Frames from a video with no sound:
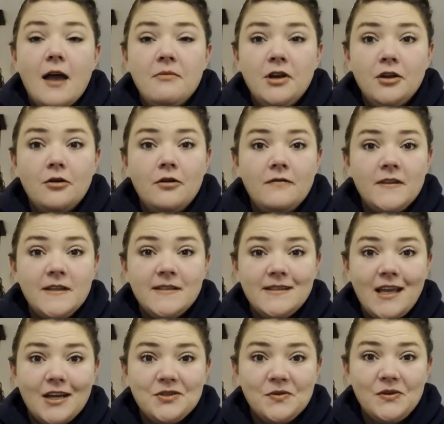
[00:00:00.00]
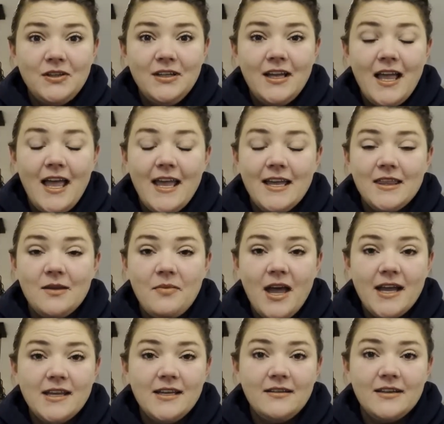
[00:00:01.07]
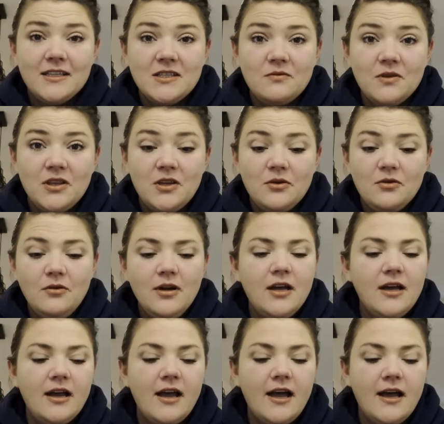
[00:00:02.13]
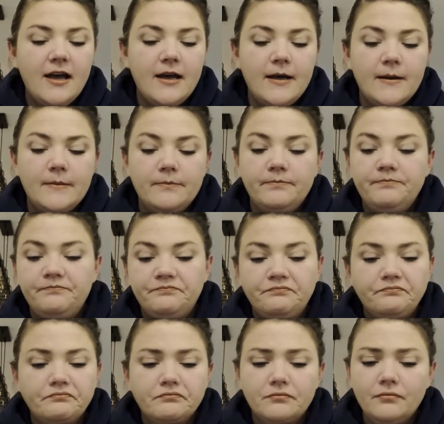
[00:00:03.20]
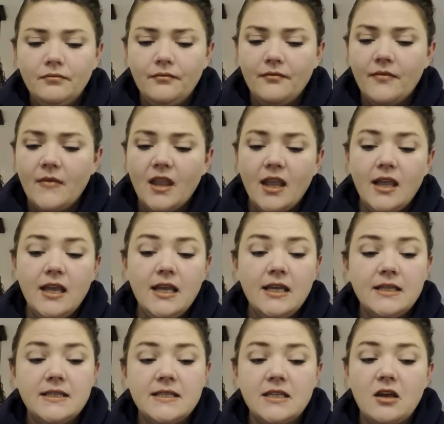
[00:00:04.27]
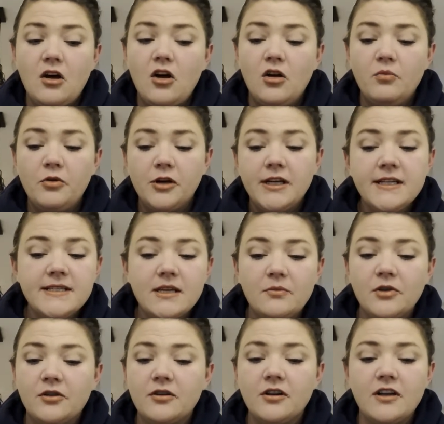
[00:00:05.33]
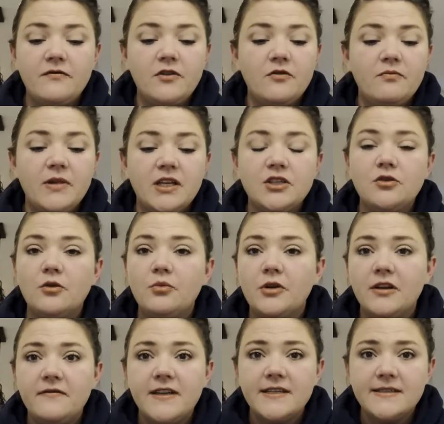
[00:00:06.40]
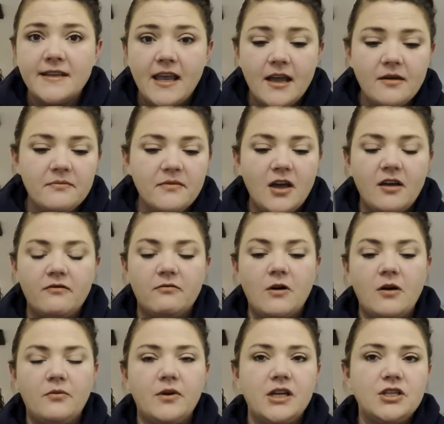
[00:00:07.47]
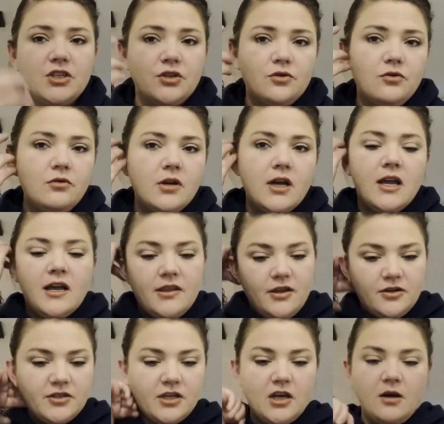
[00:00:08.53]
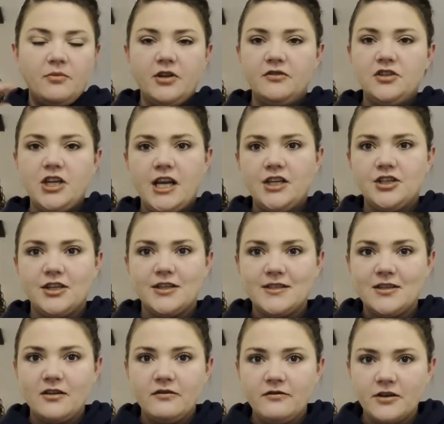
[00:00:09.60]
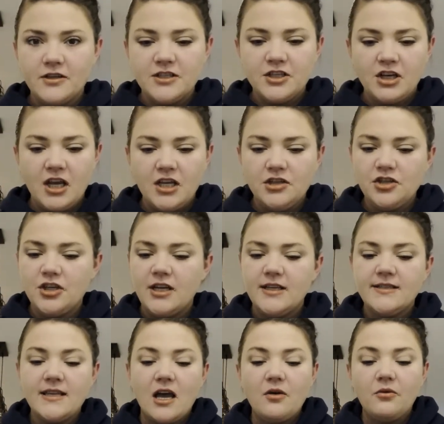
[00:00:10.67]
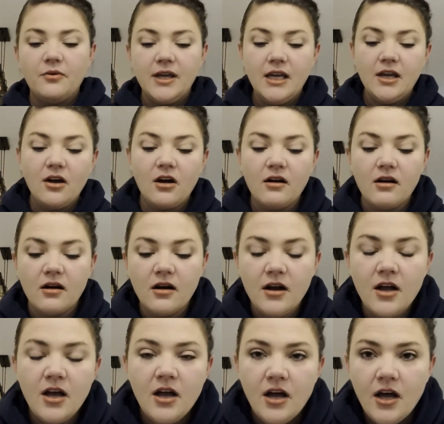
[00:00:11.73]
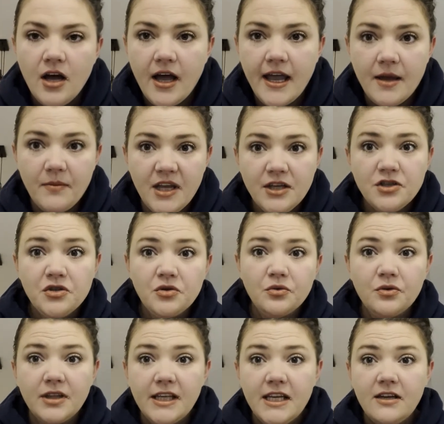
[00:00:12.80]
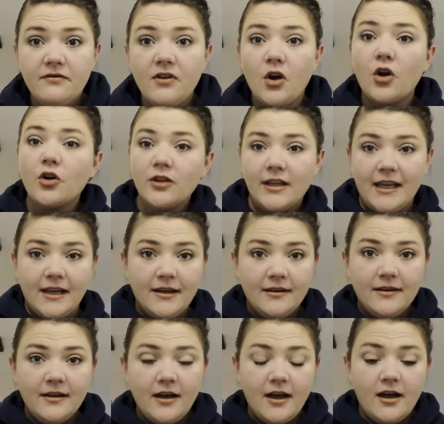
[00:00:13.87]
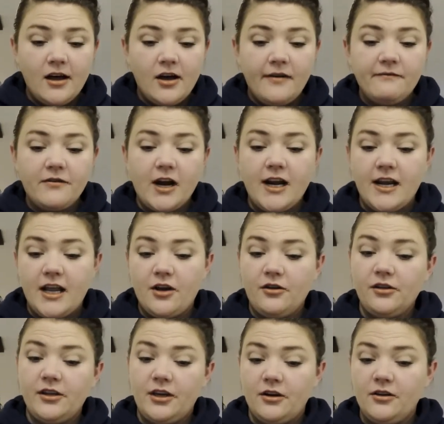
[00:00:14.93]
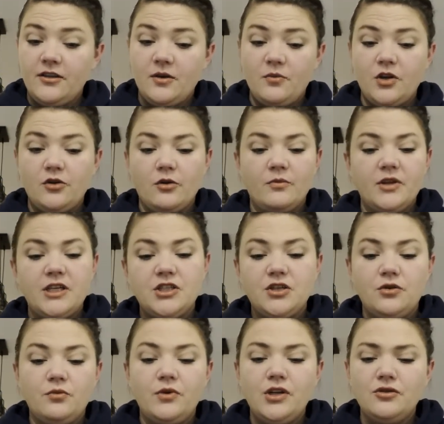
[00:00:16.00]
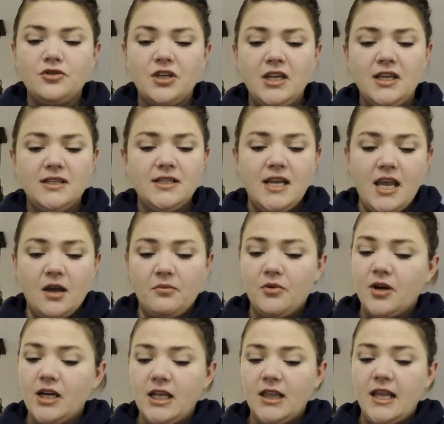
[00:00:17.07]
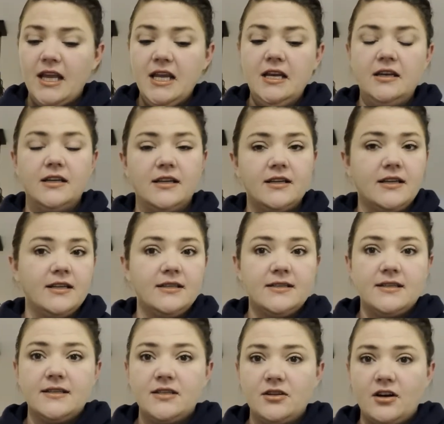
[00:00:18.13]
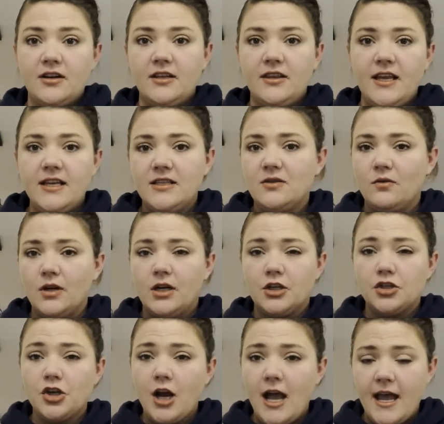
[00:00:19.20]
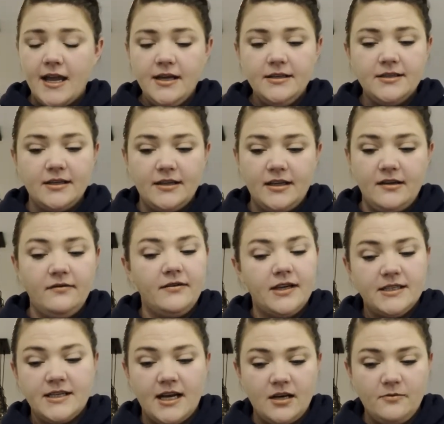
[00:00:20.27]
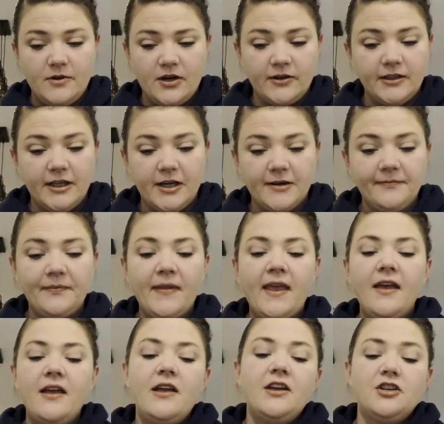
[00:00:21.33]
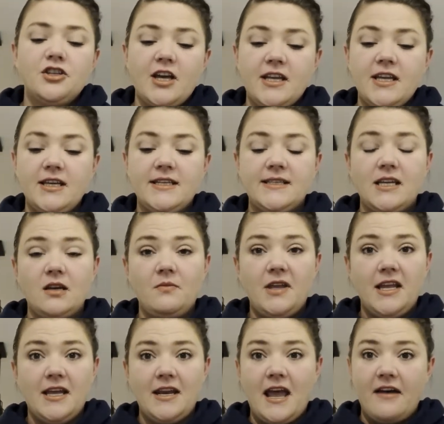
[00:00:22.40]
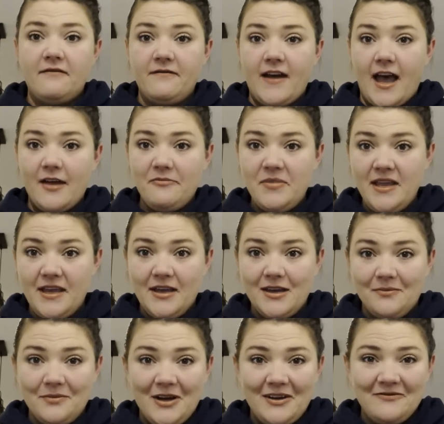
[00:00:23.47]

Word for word: I'm gonna go over the schedule and the packing list with you. Um, it's all pretty similar if you've been to a previous camp of what we do. There's a couple of changes. The first change is that we are aiming to leave early uh, on Friday earlier than we normally do. We usually get to camp pretty late and it gets us started late, so we're gonna try to leave a tiny bit earlier. Check-in is gonna be in at 5 p.m.